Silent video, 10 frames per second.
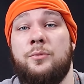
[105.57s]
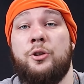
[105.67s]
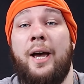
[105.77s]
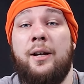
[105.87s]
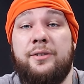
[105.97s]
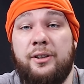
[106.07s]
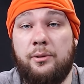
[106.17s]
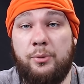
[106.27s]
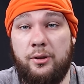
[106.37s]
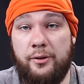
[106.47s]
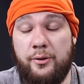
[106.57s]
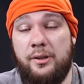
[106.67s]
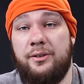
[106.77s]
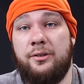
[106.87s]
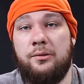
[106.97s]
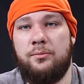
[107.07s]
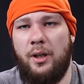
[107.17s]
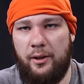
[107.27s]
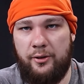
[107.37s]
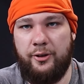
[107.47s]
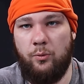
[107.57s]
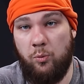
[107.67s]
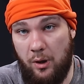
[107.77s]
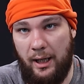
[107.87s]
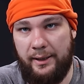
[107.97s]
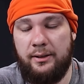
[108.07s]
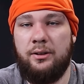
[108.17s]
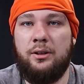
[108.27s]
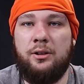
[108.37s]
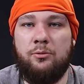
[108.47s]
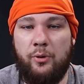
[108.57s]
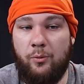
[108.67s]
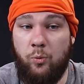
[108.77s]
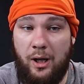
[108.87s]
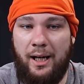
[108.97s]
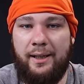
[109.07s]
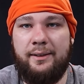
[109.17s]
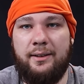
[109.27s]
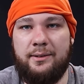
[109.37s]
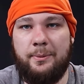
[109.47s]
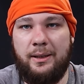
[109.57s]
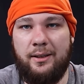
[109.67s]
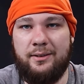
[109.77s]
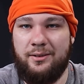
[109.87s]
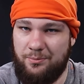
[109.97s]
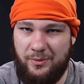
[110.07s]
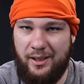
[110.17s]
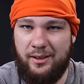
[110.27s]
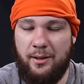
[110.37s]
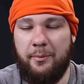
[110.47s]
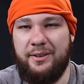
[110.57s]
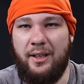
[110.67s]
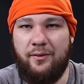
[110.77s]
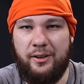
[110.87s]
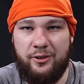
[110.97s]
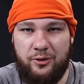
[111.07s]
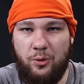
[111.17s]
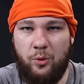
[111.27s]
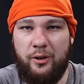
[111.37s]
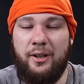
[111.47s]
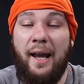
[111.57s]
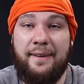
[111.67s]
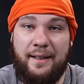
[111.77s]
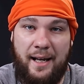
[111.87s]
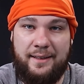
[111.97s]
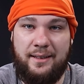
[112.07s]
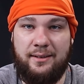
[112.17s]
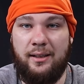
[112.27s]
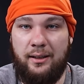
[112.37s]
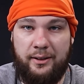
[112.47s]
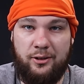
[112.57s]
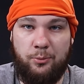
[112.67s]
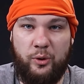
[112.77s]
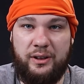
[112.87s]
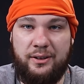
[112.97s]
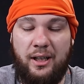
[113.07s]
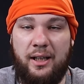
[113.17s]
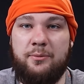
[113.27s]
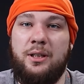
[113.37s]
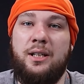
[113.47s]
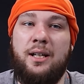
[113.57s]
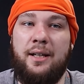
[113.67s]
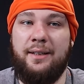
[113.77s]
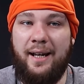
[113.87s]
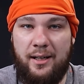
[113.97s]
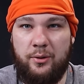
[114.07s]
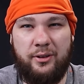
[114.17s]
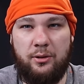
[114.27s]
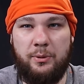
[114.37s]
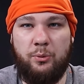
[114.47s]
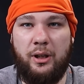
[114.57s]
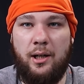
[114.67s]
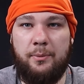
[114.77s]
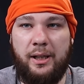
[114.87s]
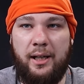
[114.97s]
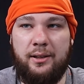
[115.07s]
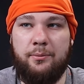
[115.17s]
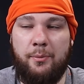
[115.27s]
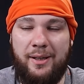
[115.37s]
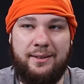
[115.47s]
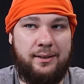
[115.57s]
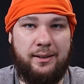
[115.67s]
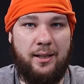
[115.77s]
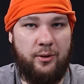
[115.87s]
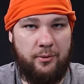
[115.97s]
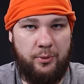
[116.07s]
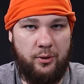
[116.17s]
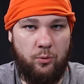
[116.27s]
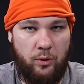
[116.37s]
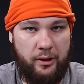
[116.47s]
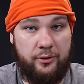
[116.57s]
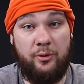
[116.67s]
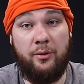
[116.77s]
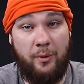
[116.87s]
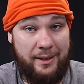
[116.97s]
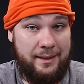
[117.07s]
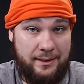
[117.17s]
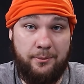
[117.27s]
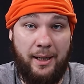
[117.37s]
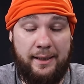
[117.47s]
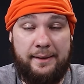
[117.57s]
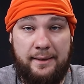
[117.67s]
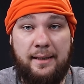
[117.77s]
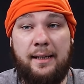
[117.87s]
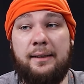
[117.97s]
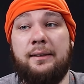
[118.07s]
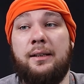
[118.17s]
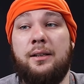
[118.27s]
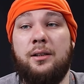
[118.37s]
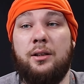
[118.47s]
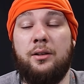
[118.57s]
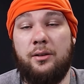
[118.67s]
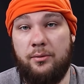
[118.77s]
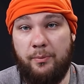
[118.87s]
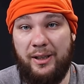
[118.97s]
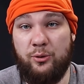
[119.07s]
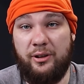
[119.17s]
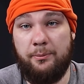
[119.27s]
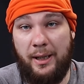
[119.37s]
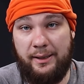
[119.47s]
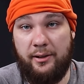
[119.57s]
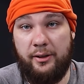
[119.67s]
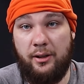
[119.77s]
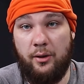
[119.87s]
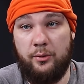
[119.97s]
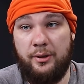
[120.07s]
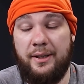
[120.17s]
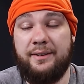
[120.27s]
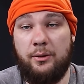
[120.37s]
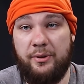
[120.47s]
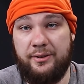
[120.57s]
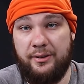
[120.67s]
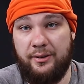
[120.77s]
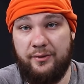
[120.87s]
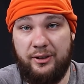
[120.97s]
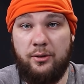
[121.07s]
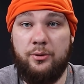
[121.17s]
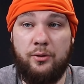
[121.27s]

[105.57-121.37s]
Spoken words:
So how does a computer do this? And also why? The why is because data can be safely stored and then accessed at a later point in time. And the how is a little bit more complicated, but basically how a computer works, or the way they did back in the day, by using binary code, a sequences of zeros